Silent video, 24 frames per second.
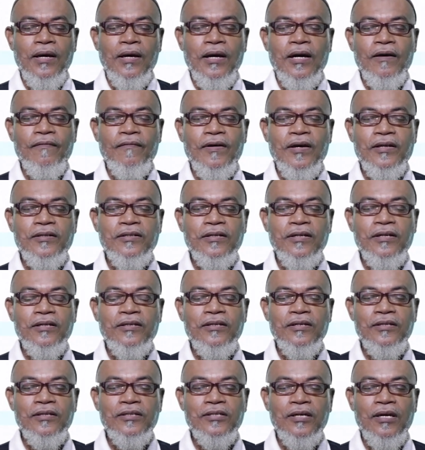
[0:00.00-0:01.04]
and that it
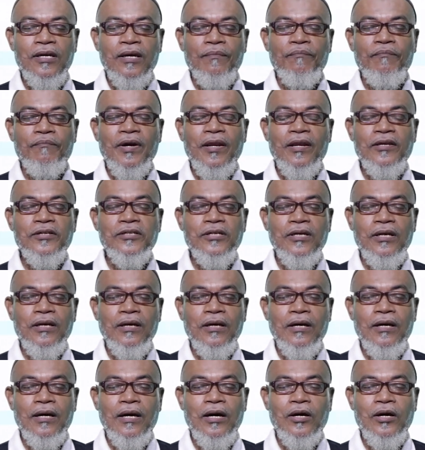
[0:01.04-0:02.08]
is
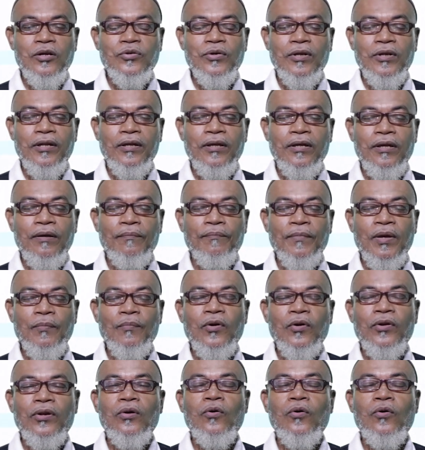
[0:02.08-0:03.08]
managing actually memory,